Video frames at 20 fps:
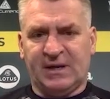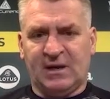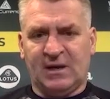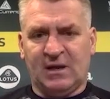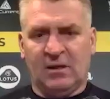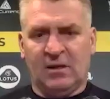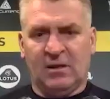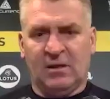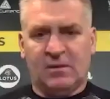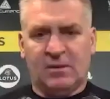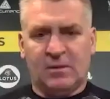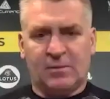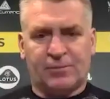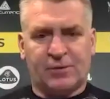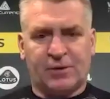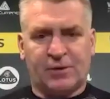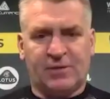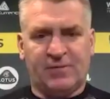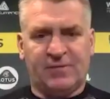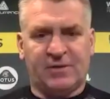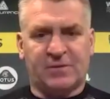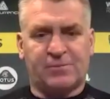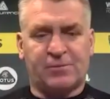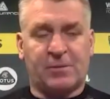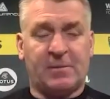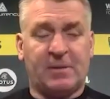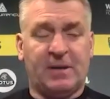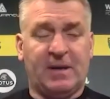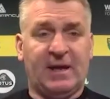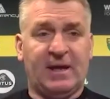in the previous
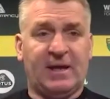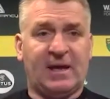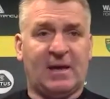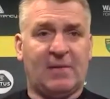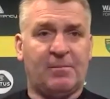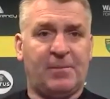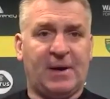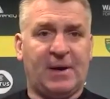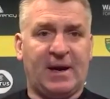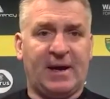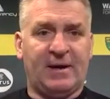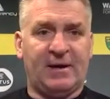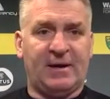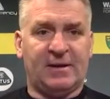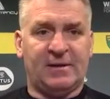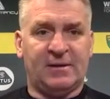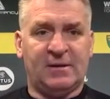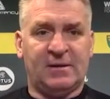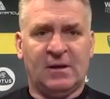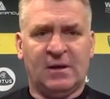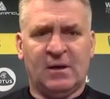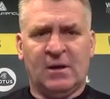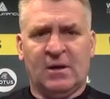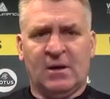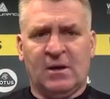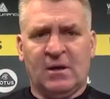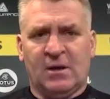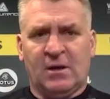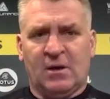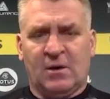Premier League campaign. And,
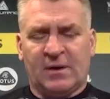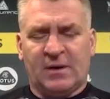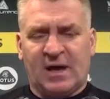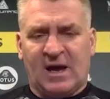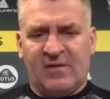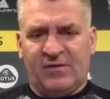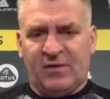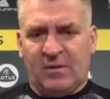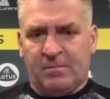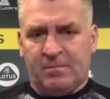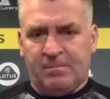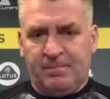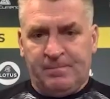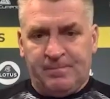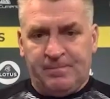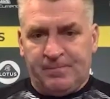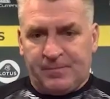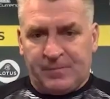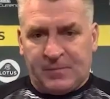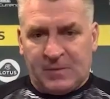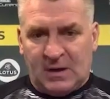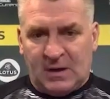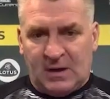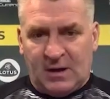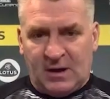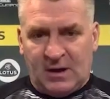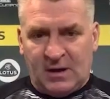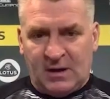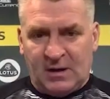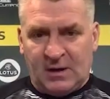you know, I gave him
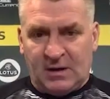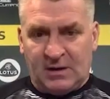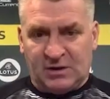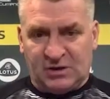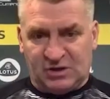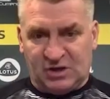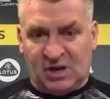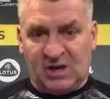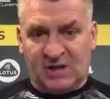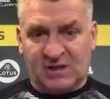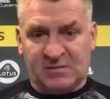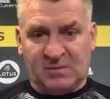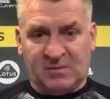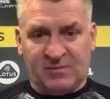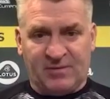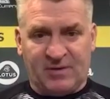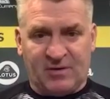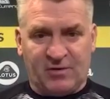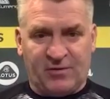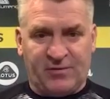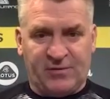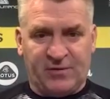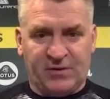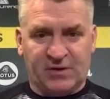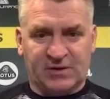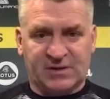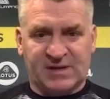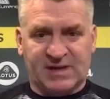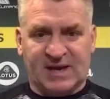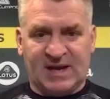a start in my very
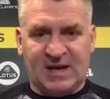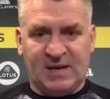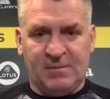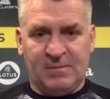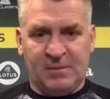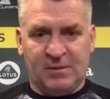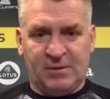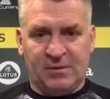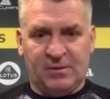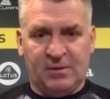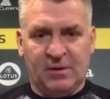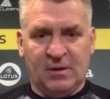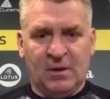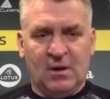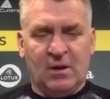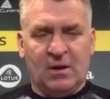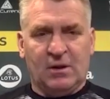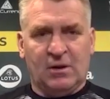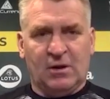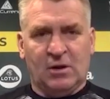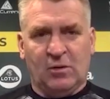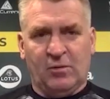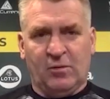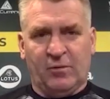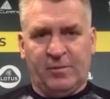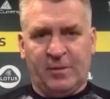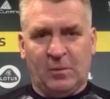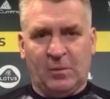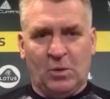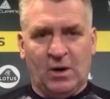first game, and, you know,
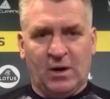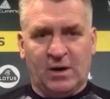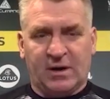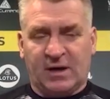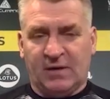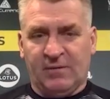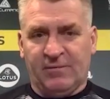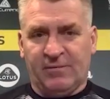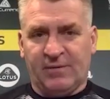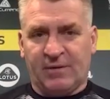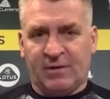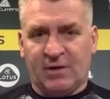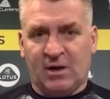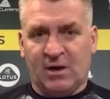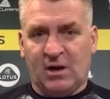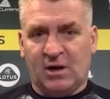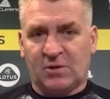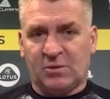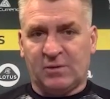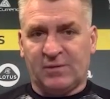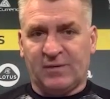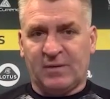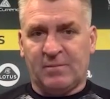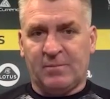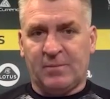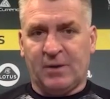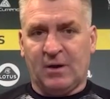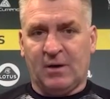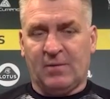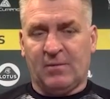we've been working very hard with him,
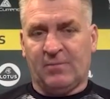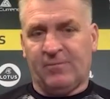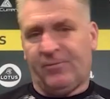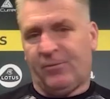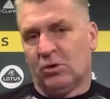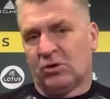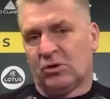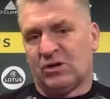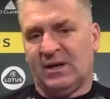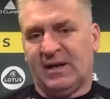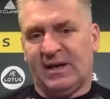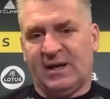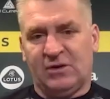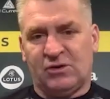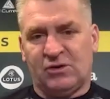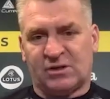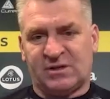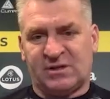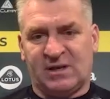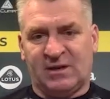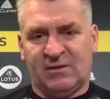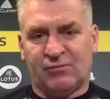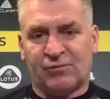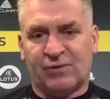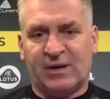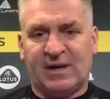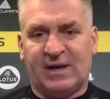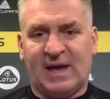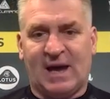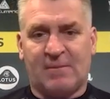but unfortunately he just didn't
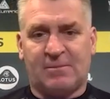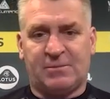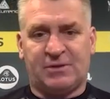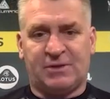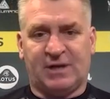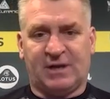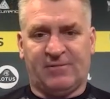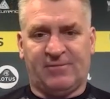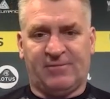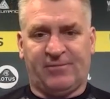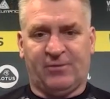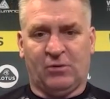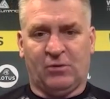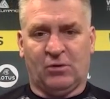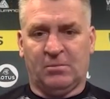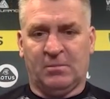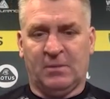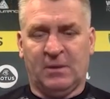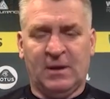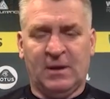recapture that form.